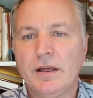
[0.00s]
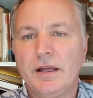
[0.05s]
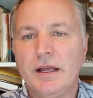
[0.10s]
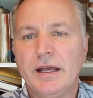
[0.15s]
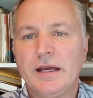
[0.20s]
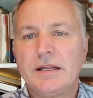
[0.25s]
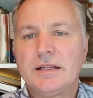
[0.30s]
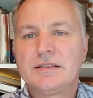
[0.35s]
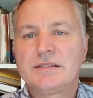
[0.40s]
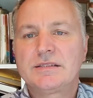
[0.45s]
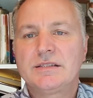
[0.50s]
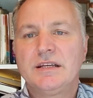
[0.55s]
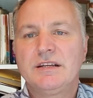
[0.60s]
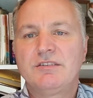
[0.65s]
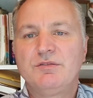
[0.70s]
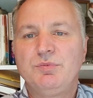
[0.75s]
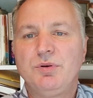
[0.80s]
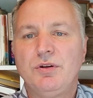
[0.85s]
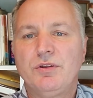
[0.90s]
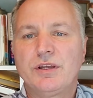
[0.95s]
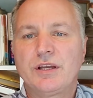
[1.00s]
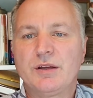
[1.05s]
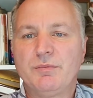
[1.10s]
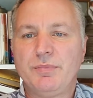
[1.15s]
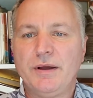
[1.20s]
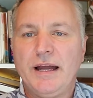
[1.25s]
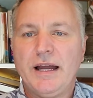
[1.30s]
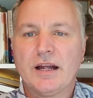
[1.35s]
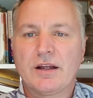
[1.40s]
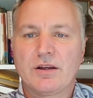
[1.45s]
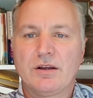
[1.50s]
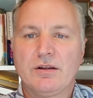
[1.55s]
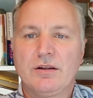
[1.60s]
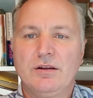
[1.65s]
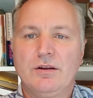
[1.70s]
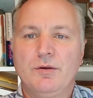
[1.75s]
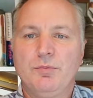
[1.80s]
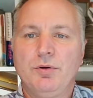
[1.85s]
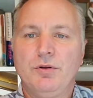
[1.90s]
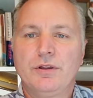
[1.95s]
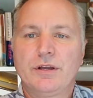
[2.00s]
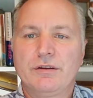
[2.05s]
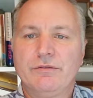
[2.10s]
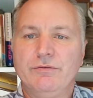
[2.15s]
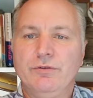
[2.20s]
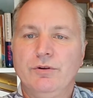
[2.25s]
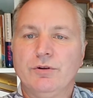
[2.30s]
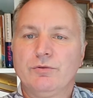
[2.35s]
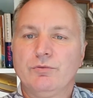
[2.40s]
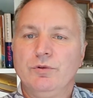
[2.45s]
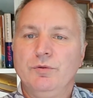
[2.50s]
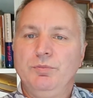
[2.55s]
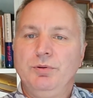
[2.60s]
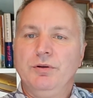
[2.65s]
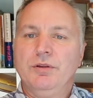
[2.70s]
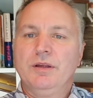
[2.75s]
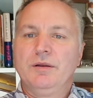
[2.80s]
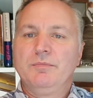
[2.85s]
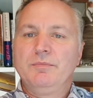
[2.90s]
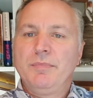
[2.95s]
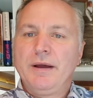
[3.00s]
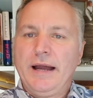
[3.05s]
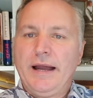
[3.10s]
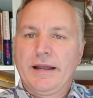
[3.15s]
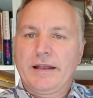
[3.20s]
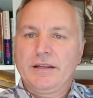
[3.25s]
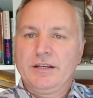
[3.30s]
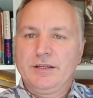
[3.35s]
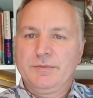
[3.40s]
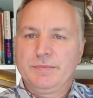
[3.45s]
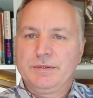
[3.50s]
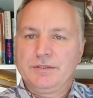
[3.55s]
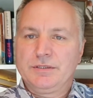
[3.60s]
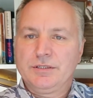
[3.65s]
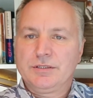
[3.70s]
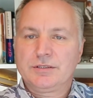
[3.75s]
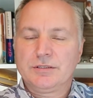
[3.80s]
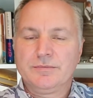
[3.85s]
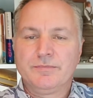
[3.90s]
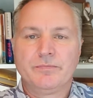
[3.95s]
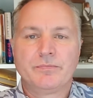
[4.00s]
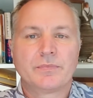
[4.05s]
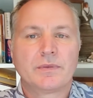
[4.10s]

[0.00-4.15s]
And instead of pulling it back or pulling it forward, we'll pull it back into position.